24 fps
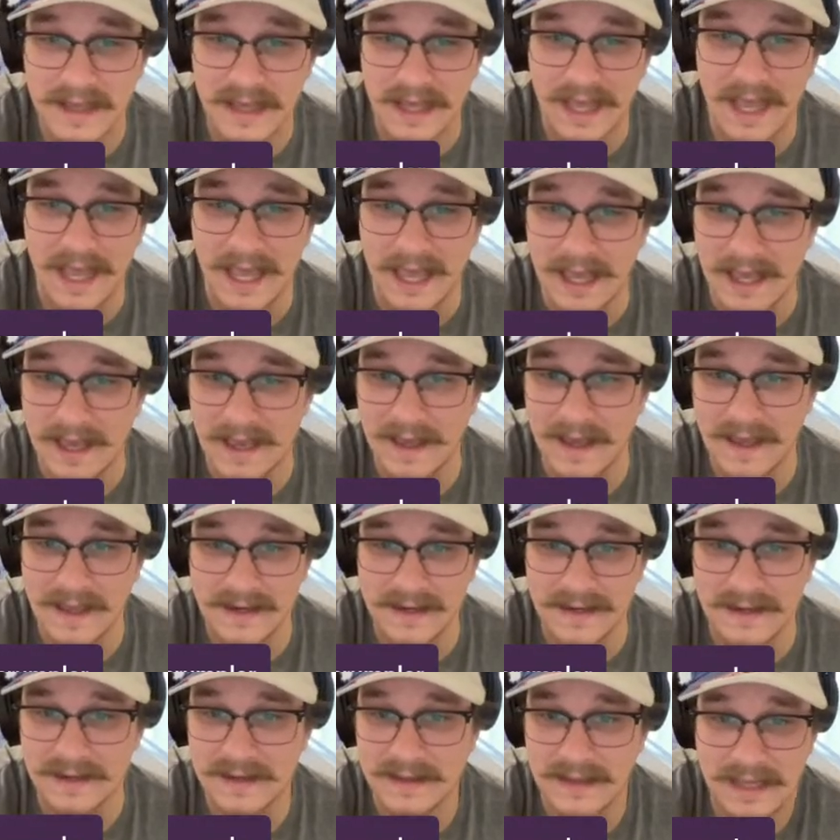
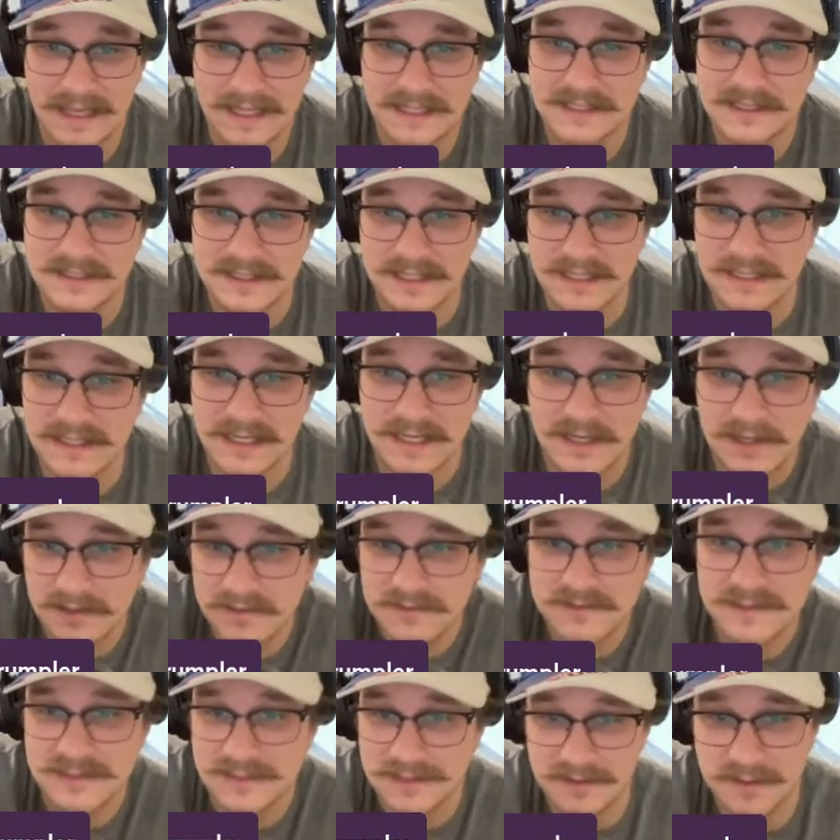And he just
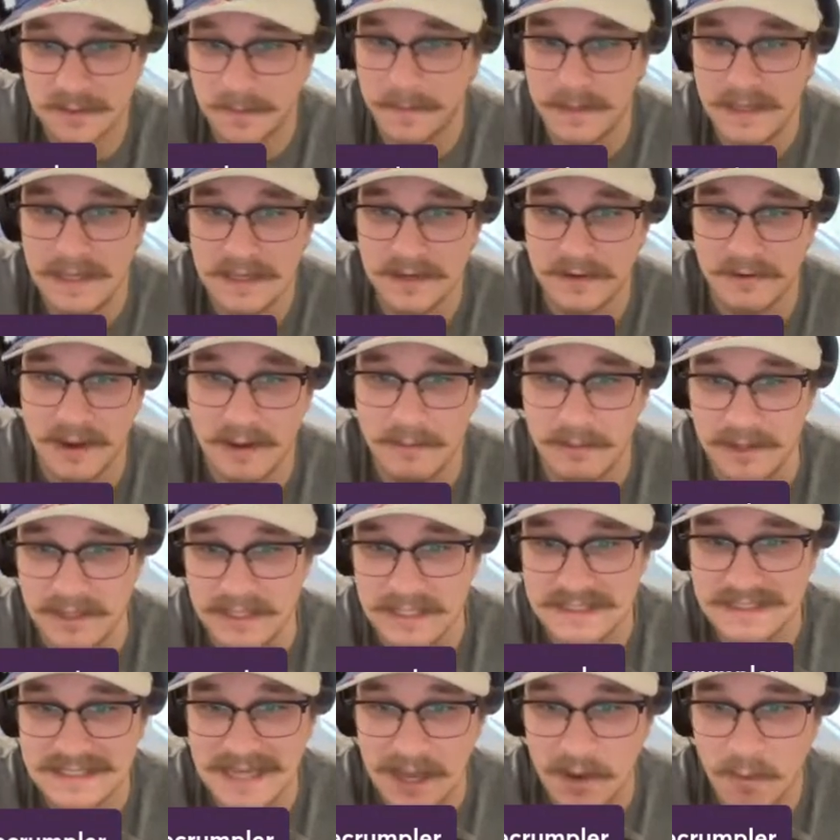continues to be incredible.
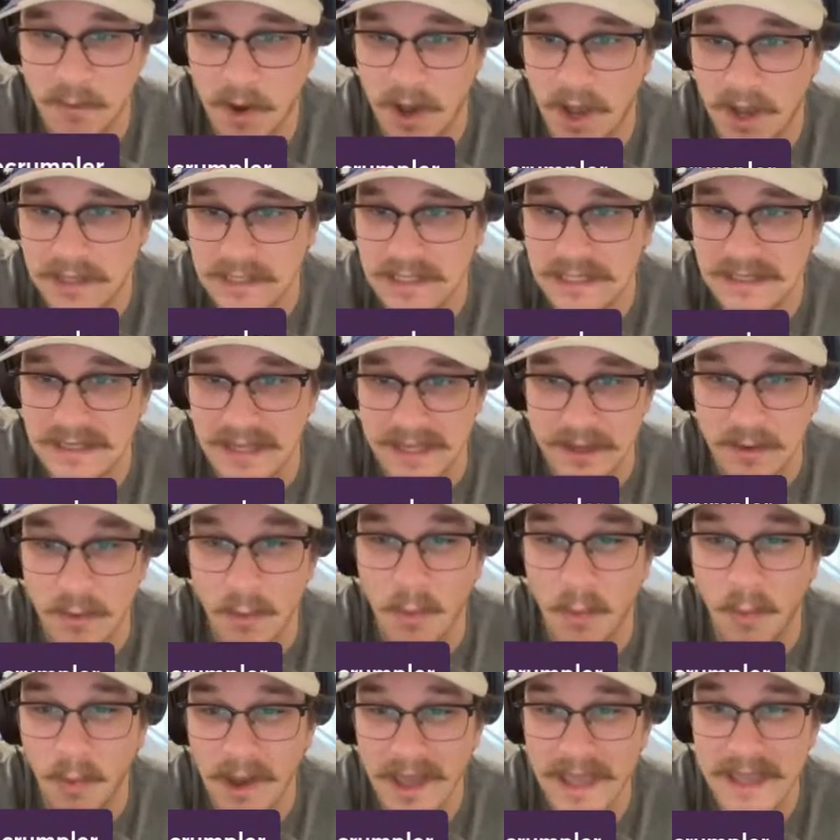He's now walking like
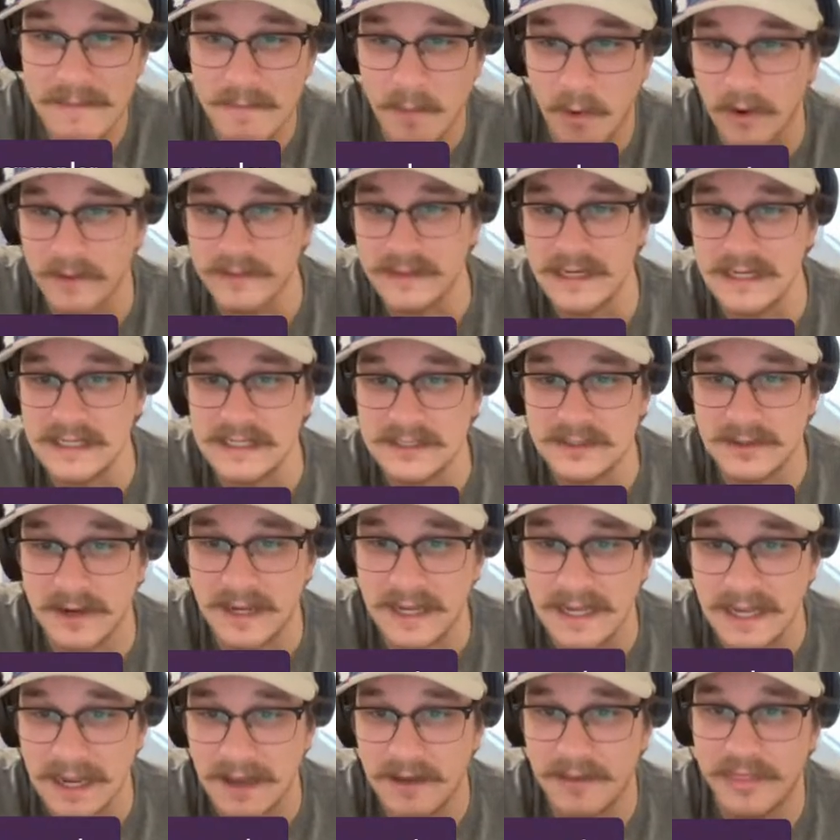way more than he's
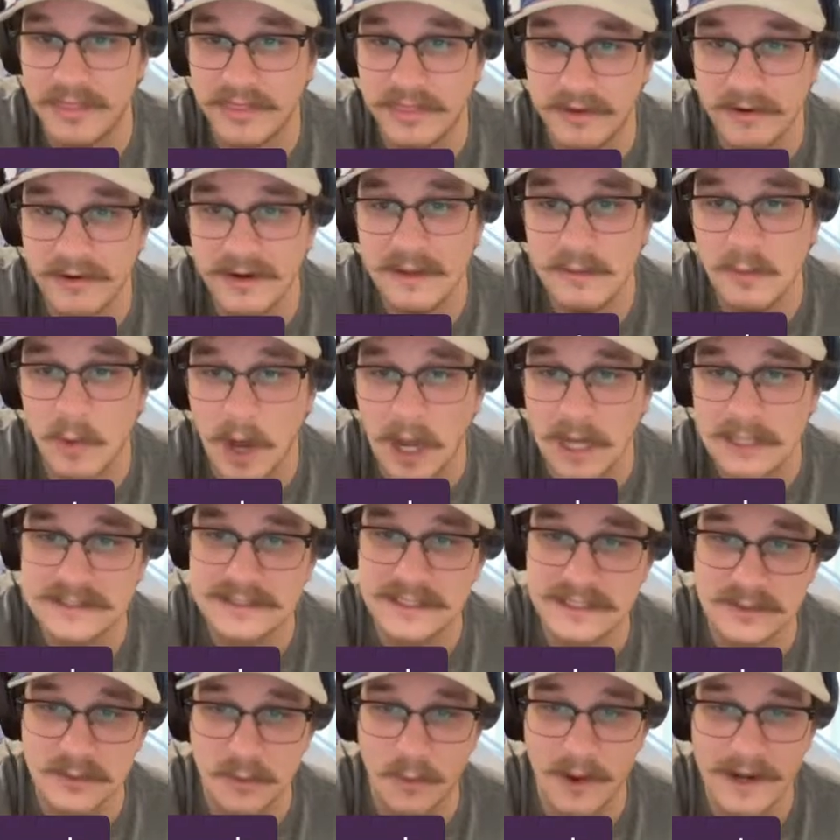striking out. 30 walks
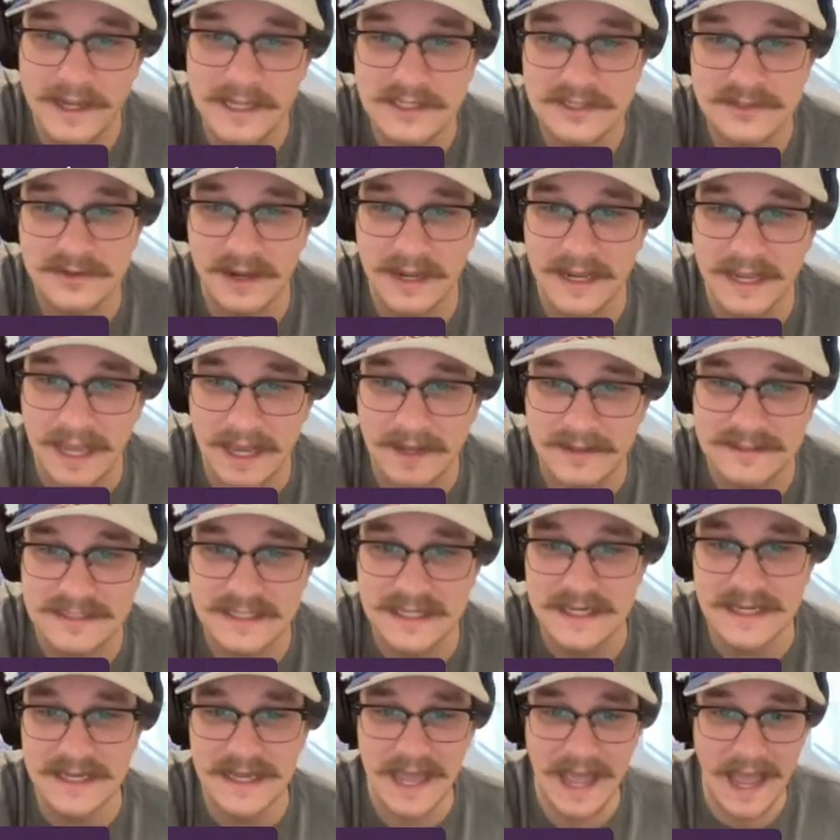to 20 strikeouts.
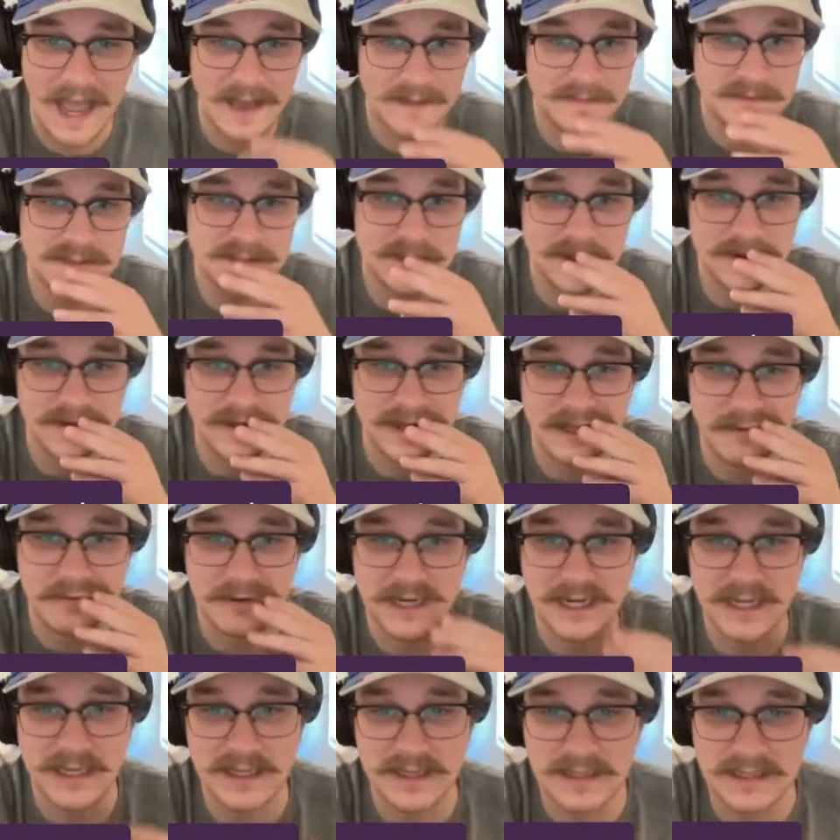Absolutely
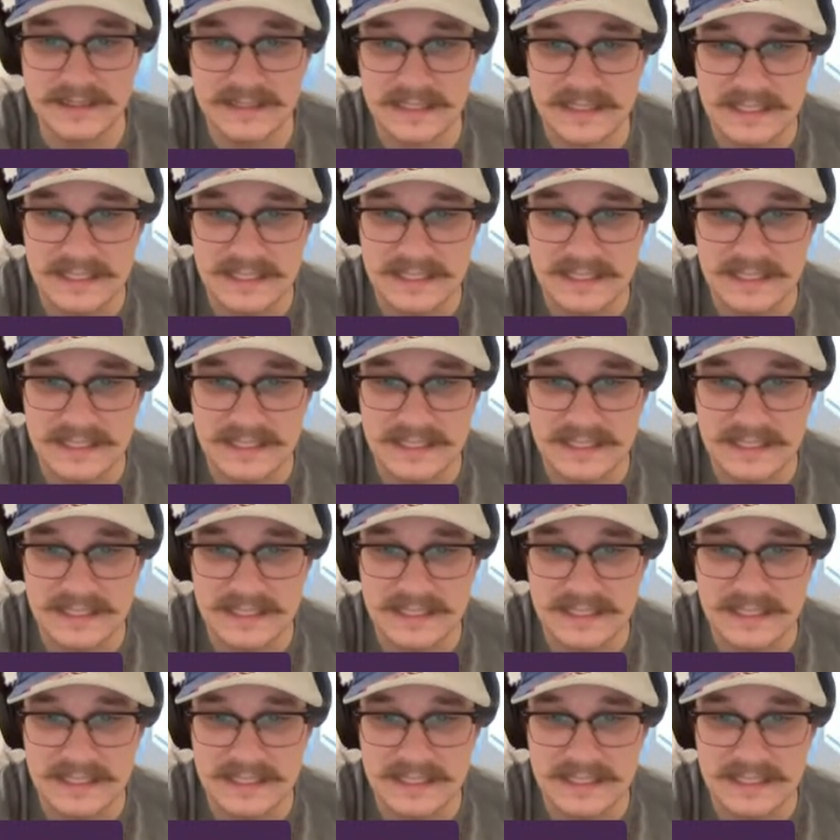ridiculous.